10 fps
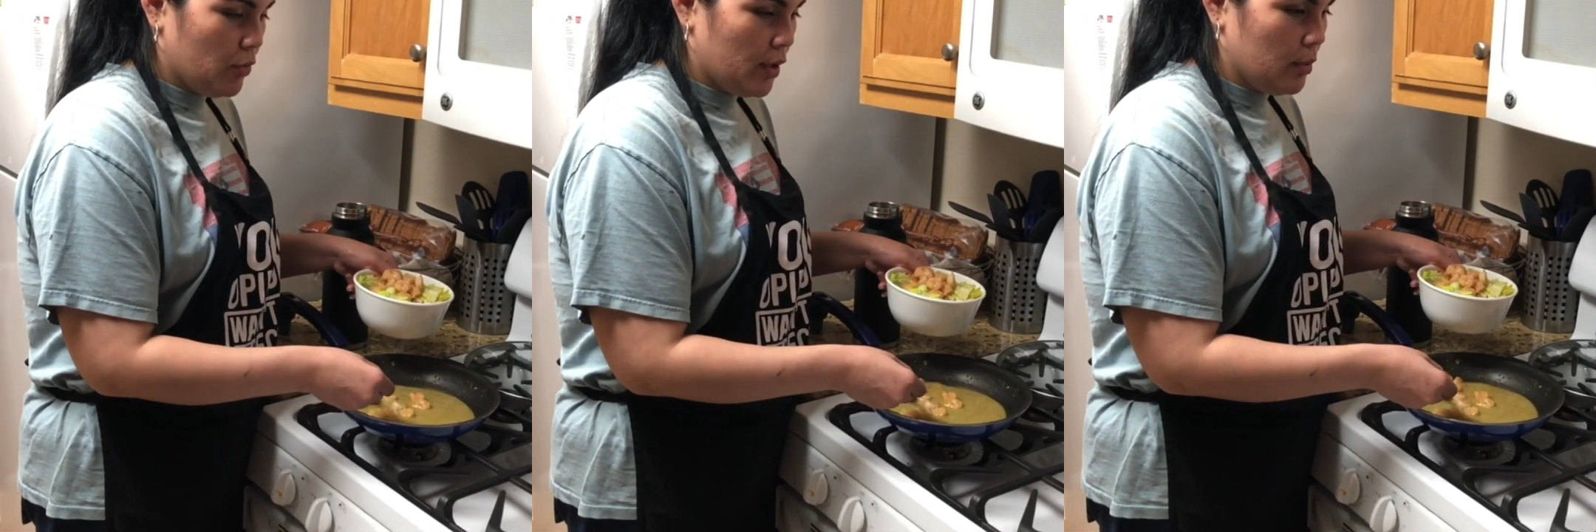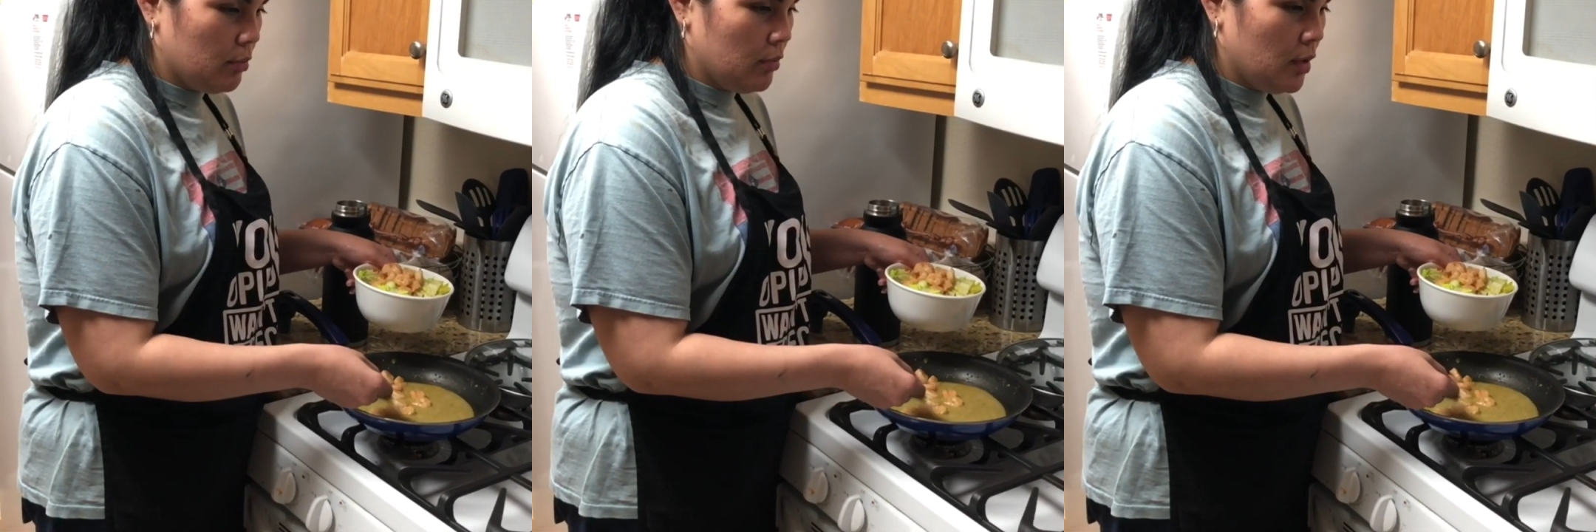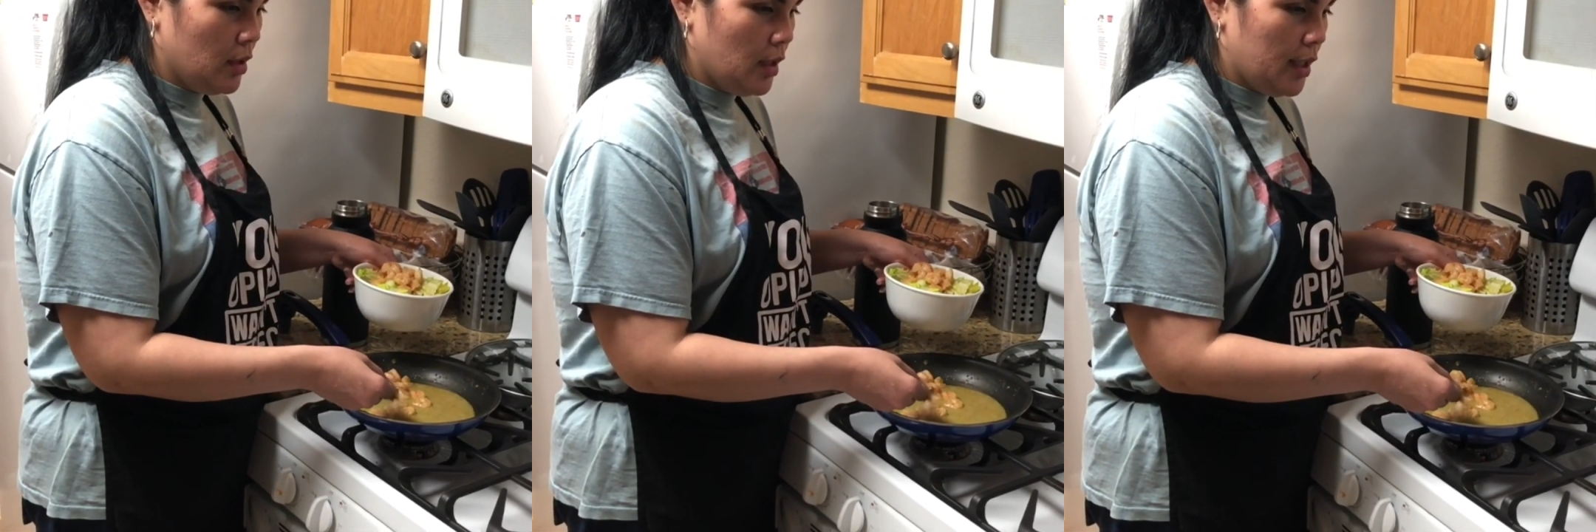for him.
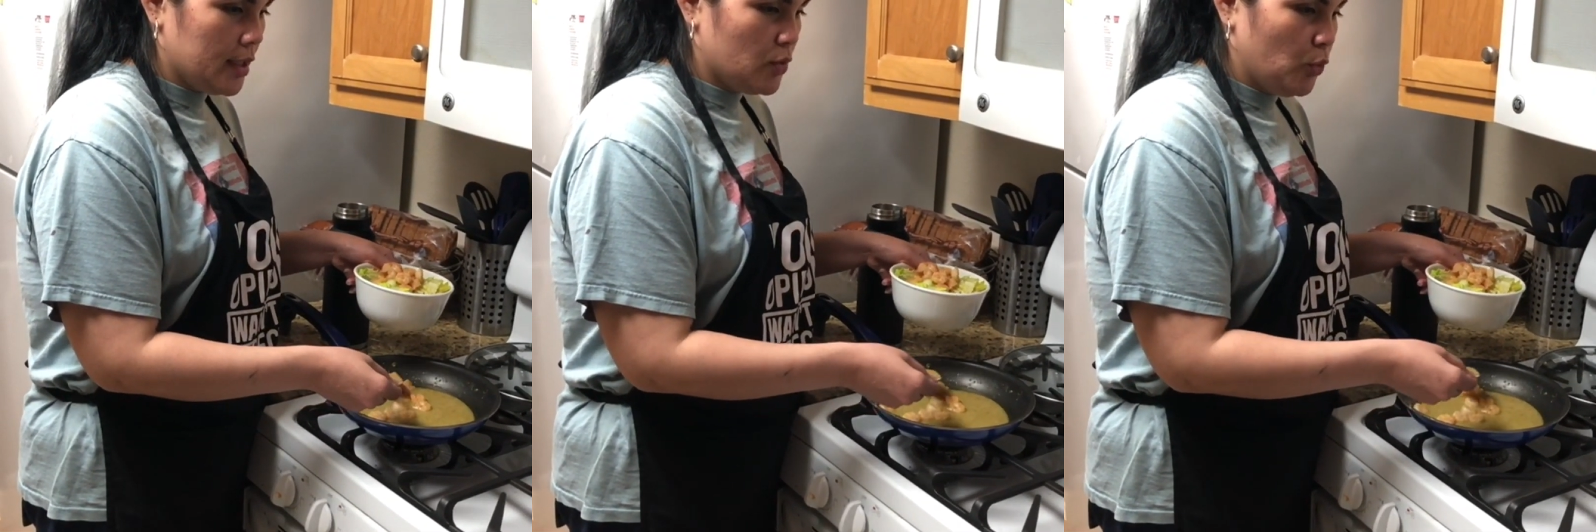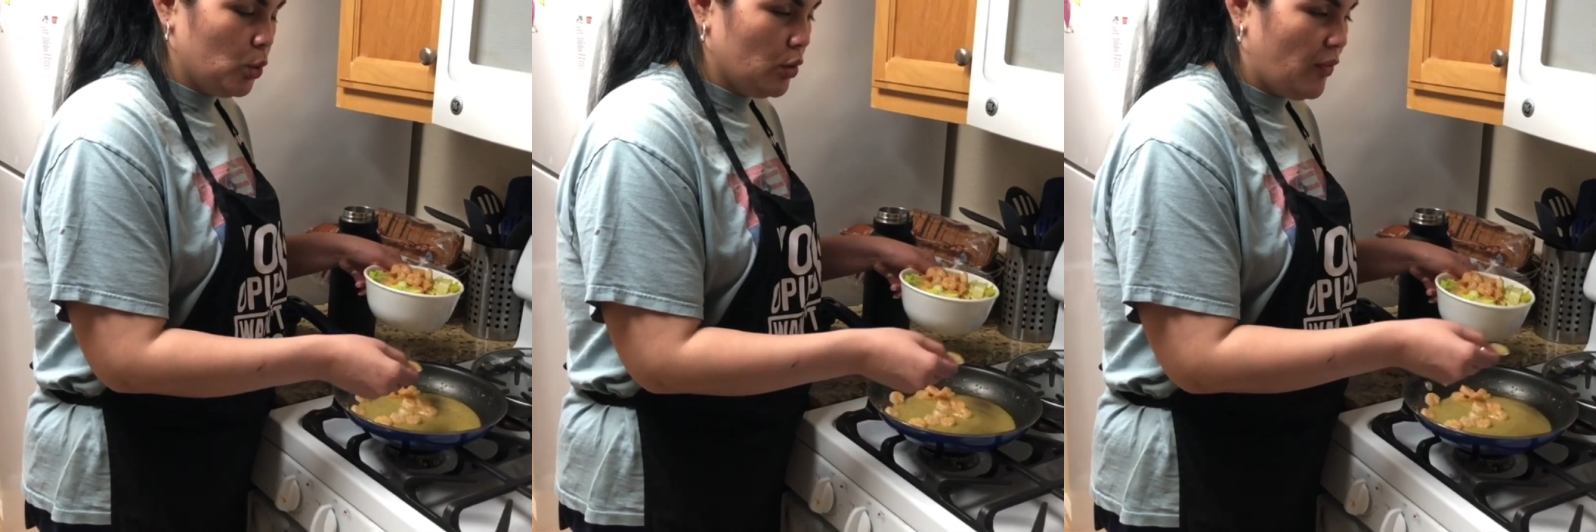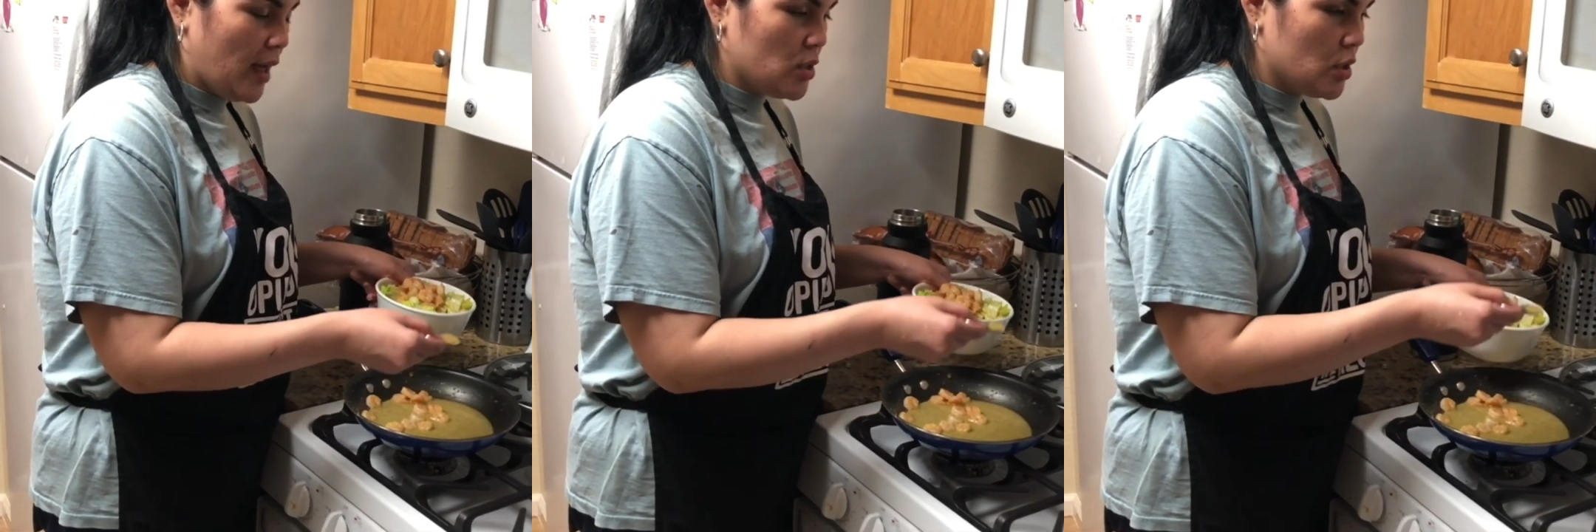He gets fuller
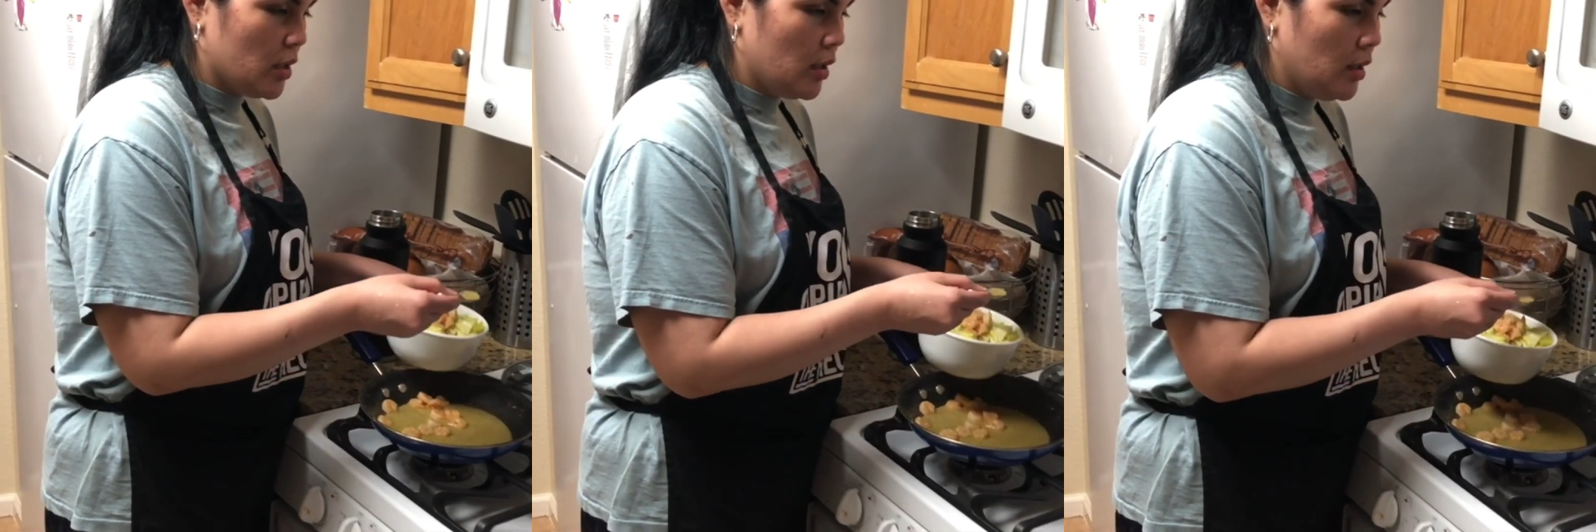faster.